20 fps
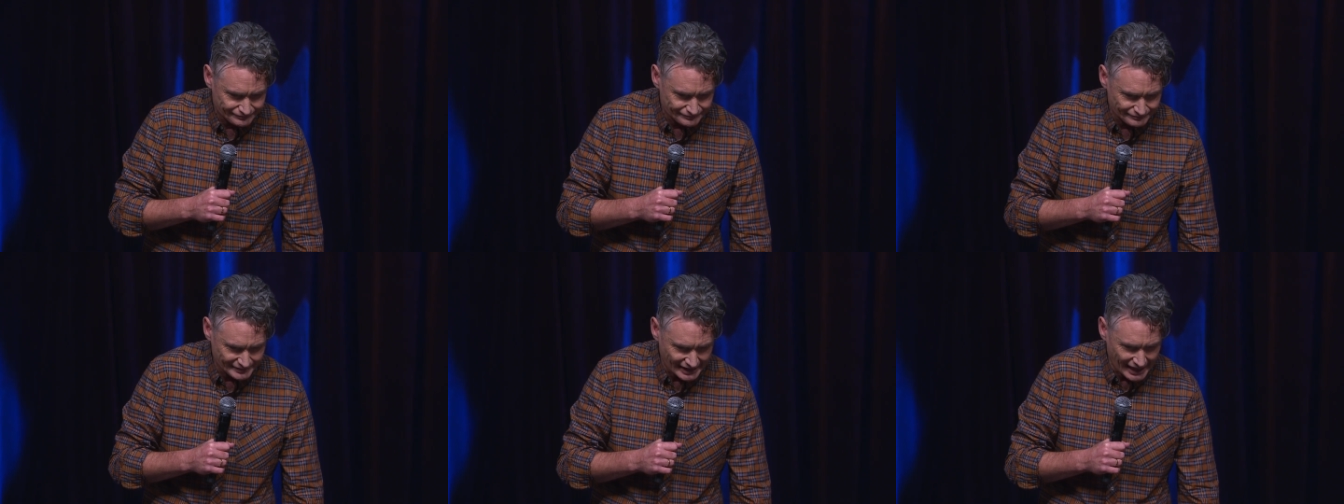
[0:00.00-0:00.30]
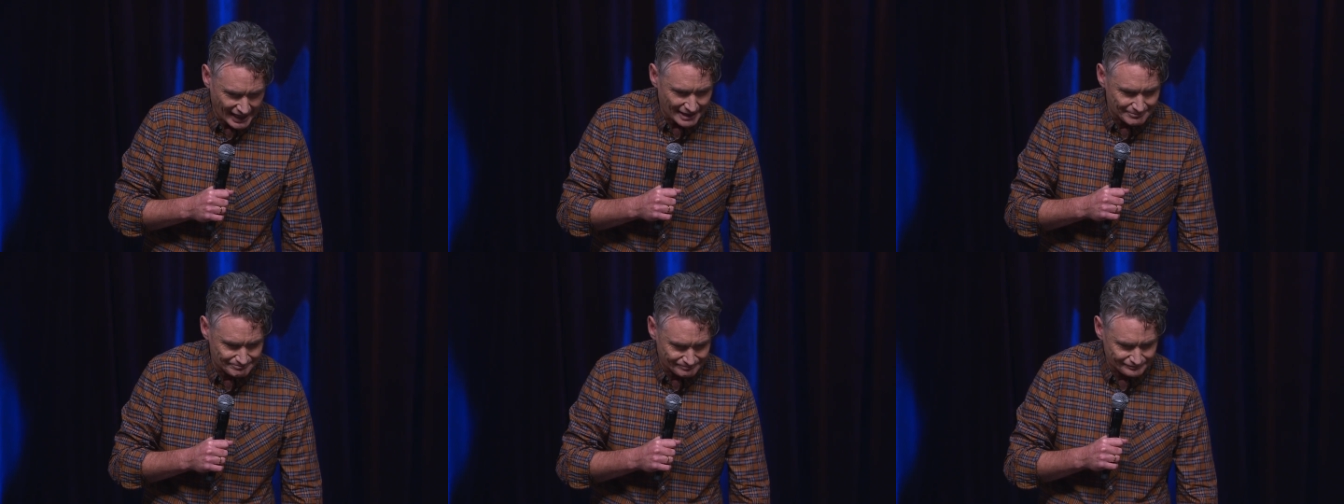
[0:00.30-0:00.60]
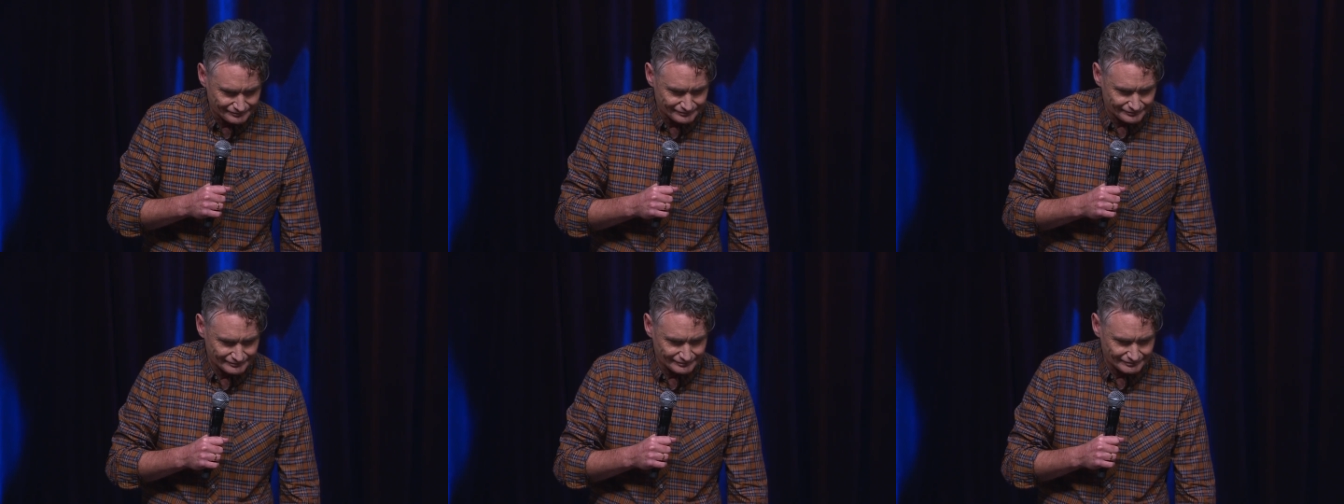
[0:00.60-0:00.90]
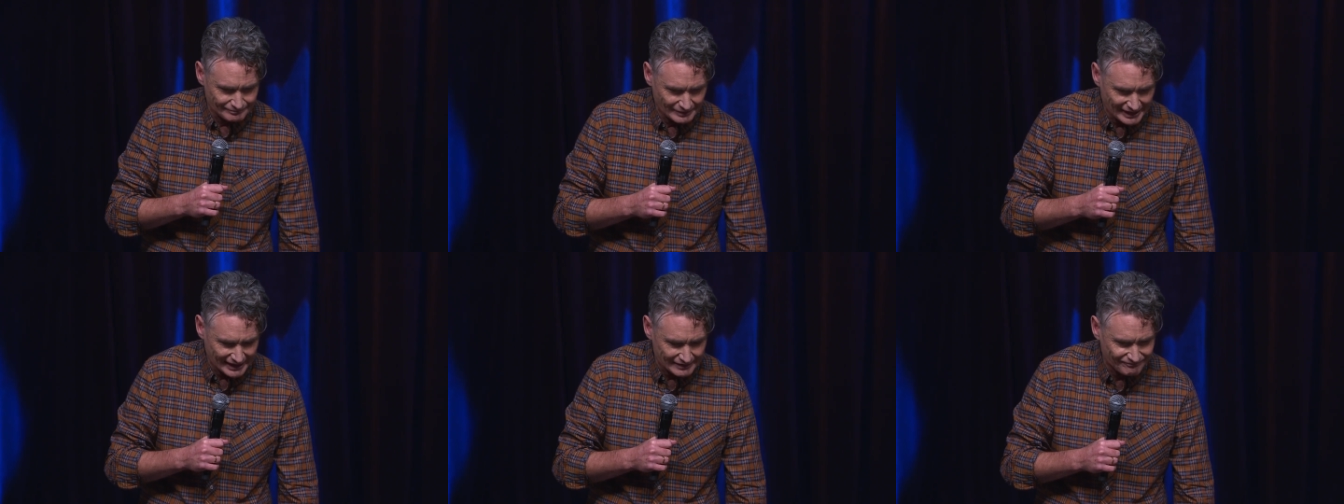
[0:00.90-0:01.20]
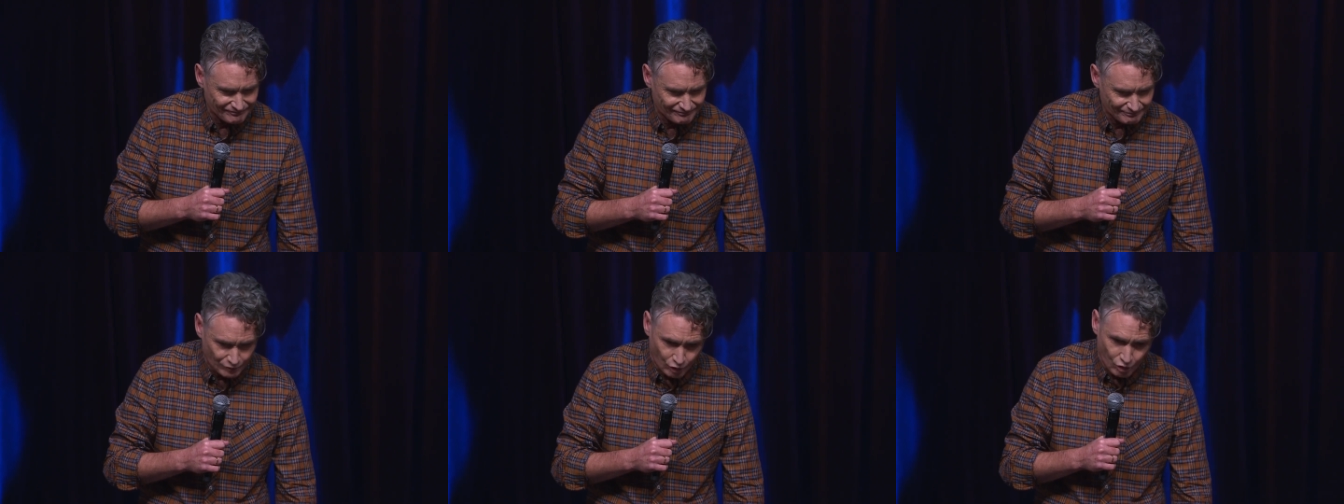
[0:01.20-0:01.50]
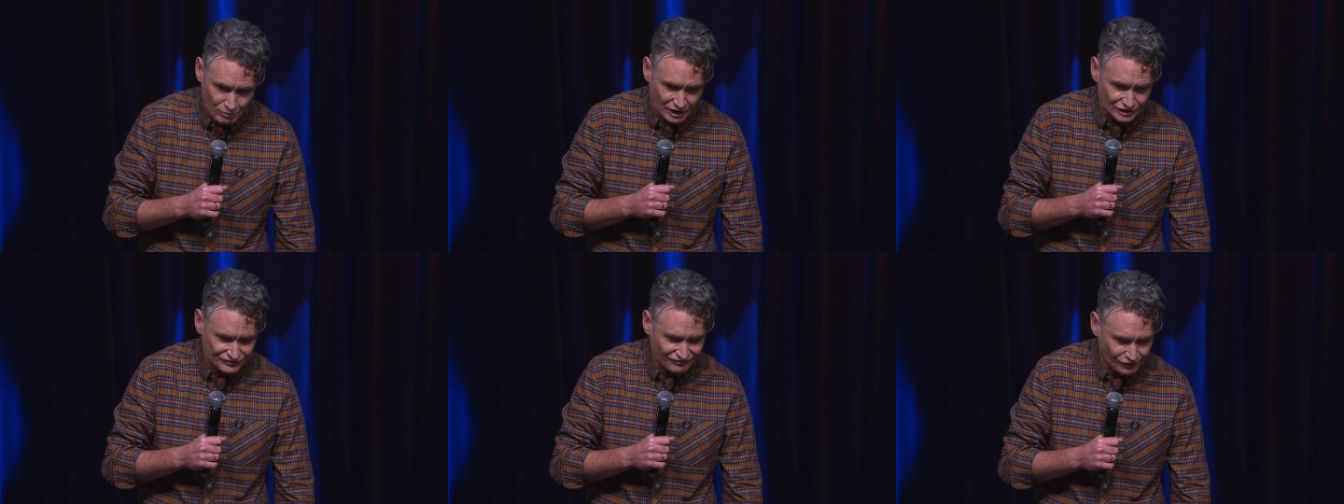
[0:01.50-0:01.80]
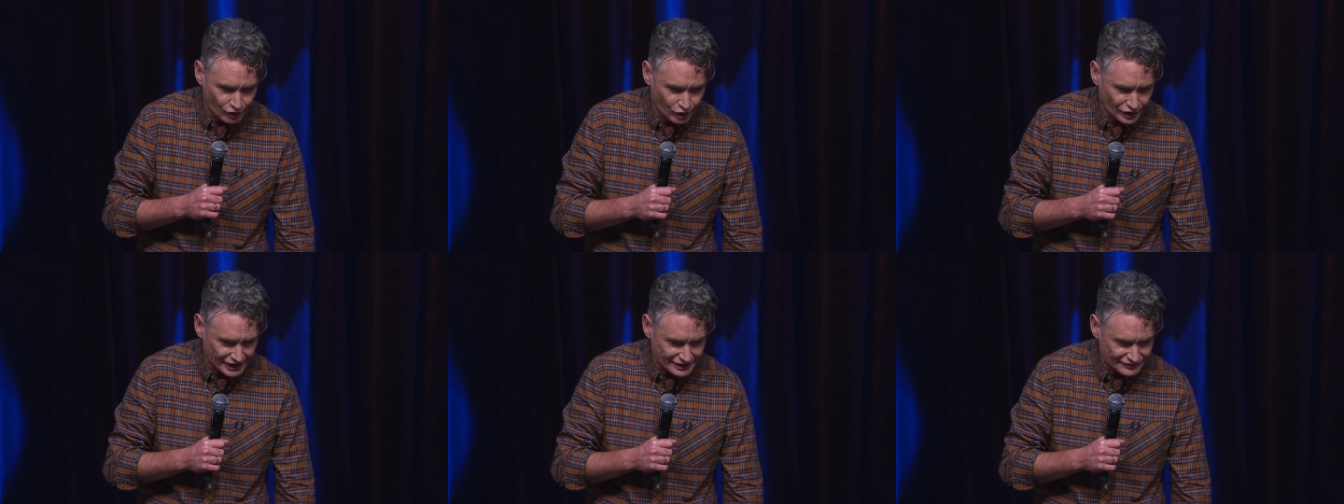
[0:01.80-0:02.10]
No, we had almost
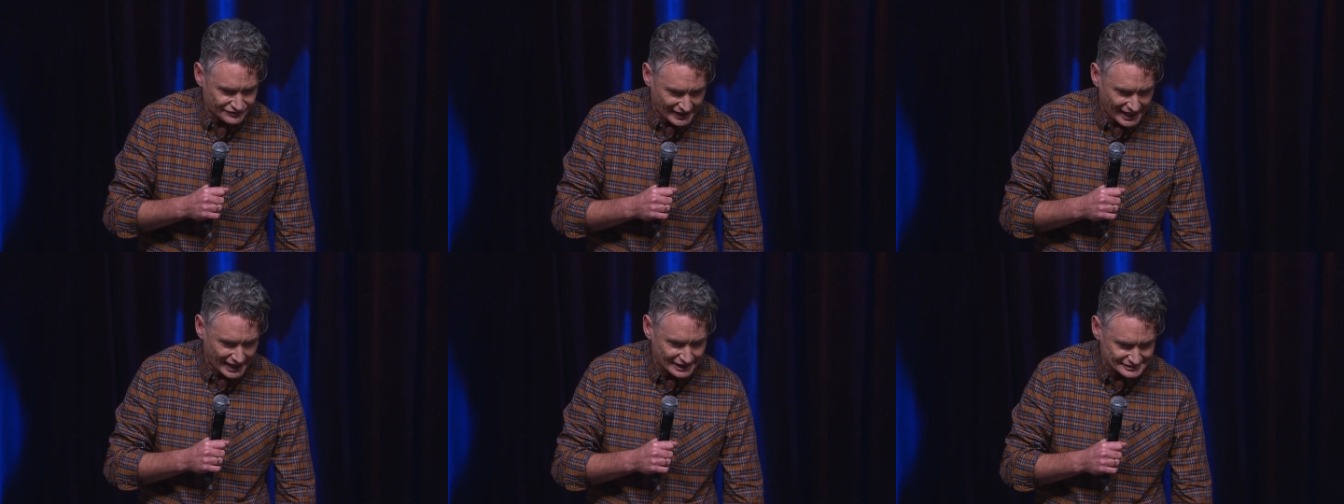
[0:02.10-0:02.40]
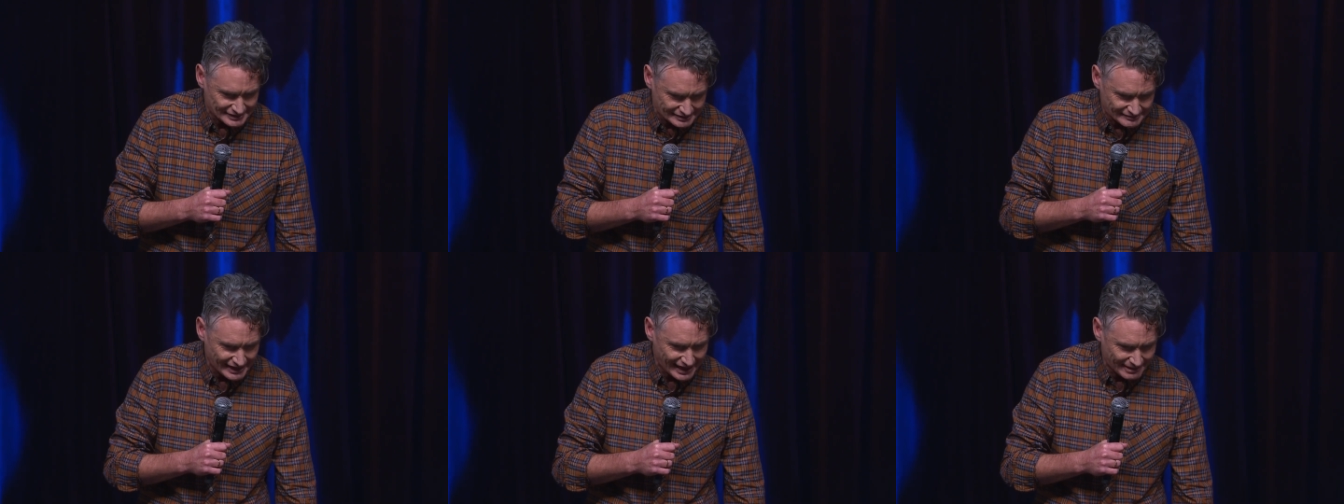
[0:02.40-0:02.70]
14,000.